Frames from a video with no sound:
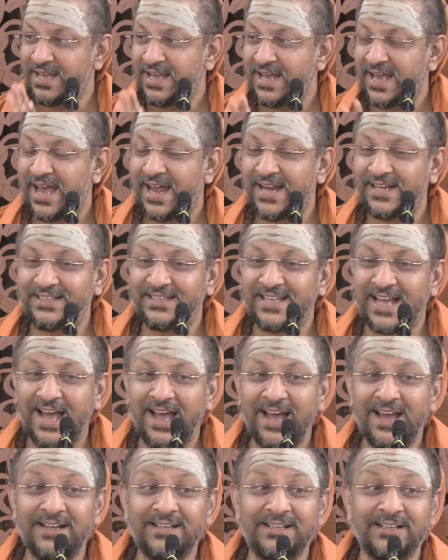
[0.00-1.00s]
And
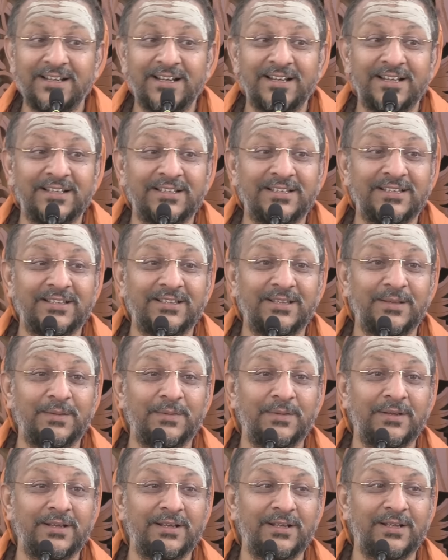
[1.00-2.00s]
that
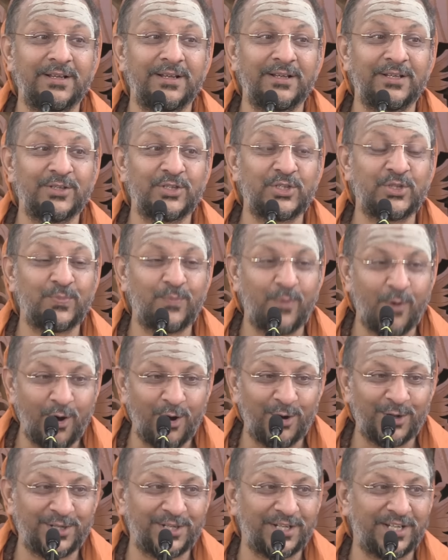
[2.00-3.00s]

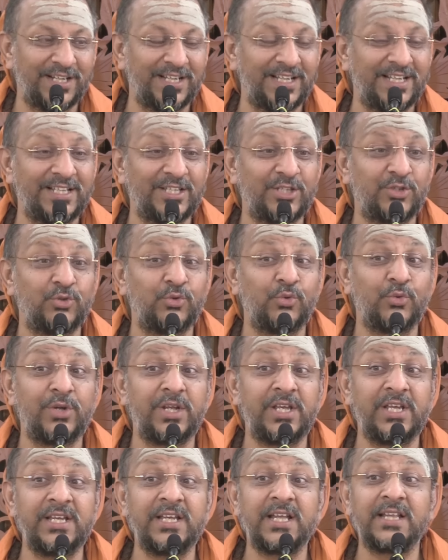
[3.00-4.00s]
spot is
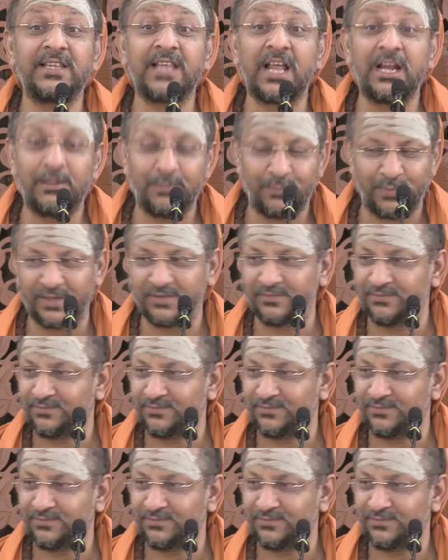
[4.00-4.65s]
turiya talpa.